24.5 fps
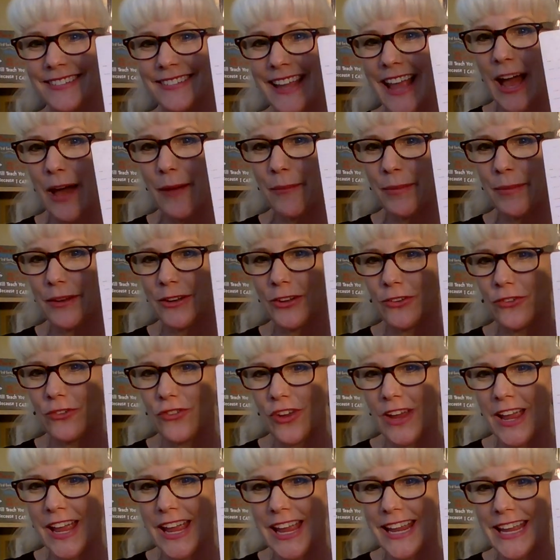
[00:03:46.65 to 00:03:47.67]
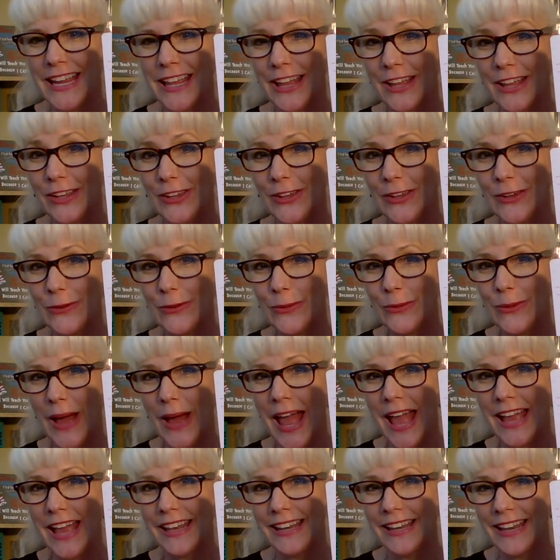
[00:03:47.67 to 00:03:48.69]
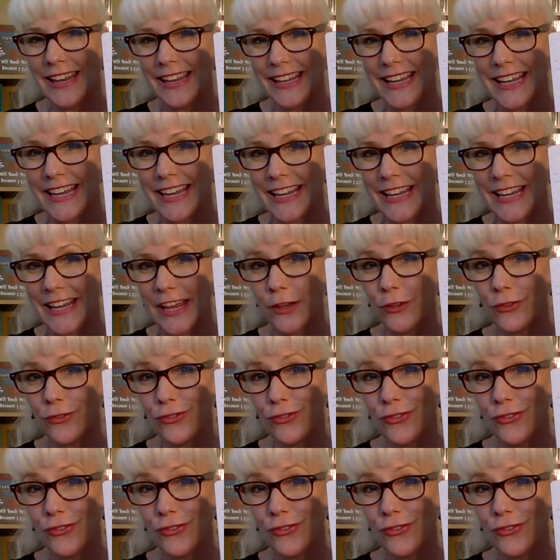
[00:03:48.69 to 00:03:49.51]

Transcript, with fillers: Capital J U N E,